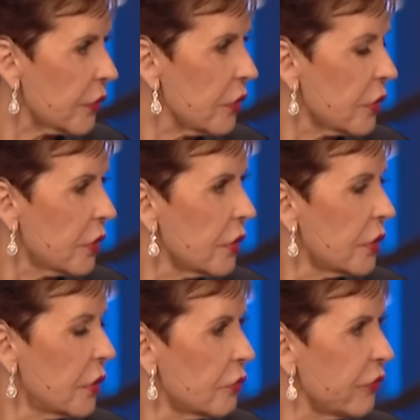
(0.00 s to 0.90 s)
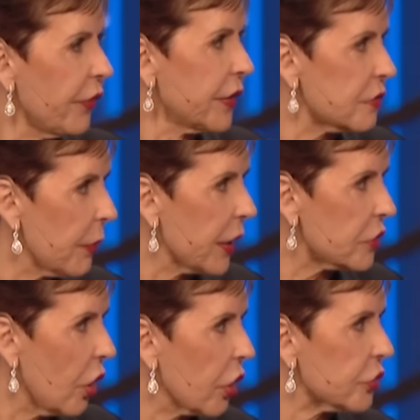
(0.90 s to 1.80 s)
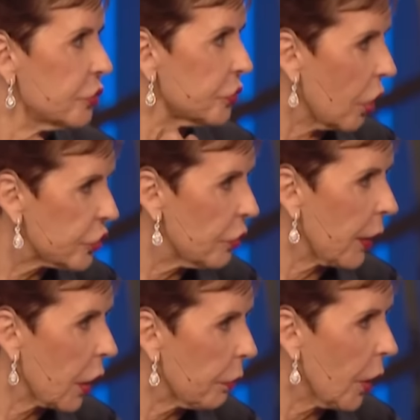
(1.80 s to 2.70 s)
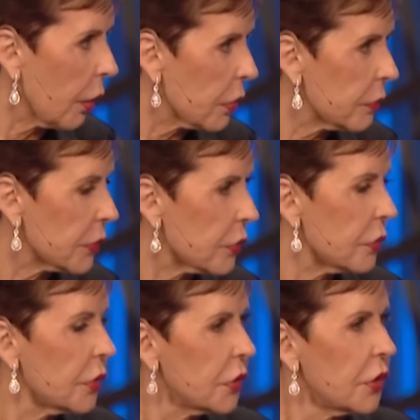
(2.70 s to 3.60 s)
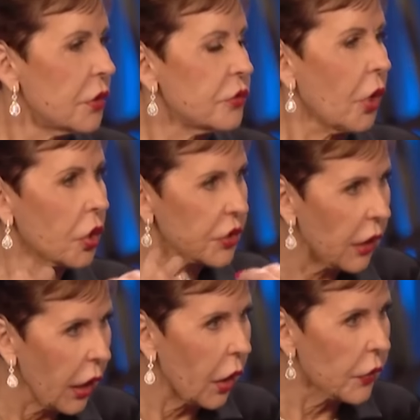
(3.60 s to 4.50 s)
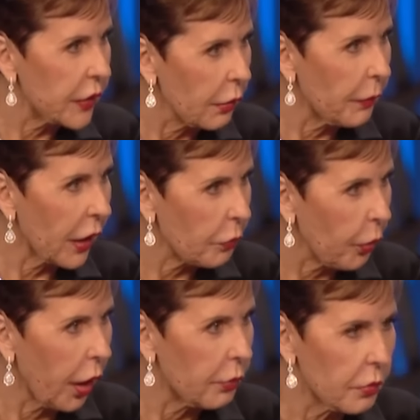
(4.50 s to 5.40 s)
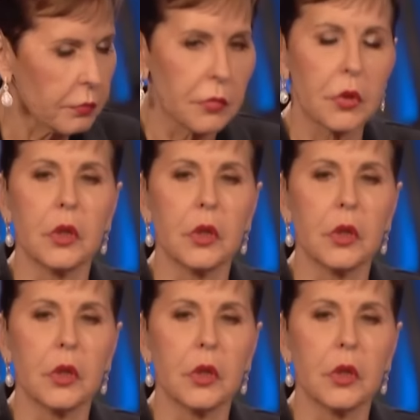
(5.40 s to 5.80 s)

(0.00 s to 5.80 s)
And we find somebody to talk to, talk to about our problem. Talk to God all the time about our problem.